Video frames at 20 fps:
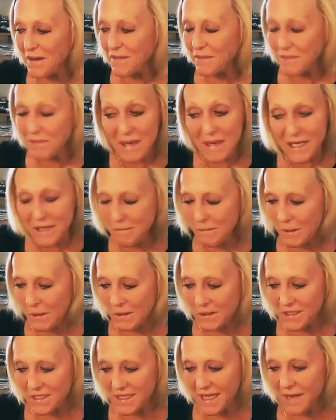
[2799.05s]
a mean
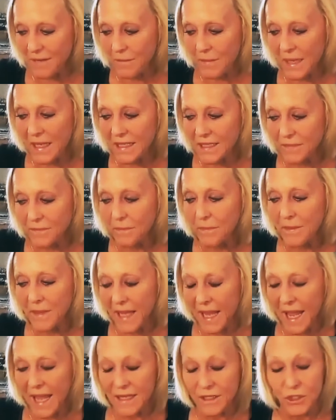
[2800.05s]
person, but,
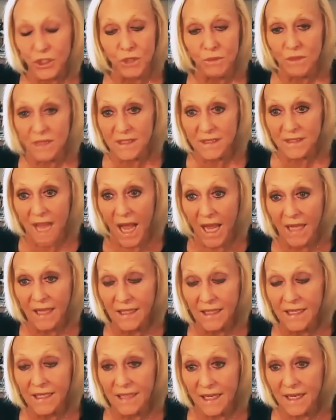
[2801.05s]
but and she was
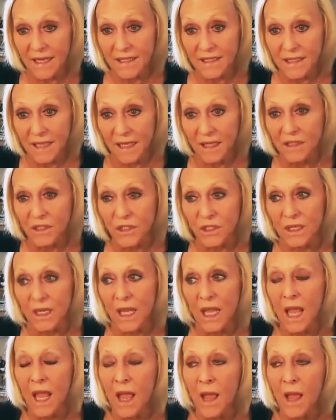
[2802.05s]
highly intelligent.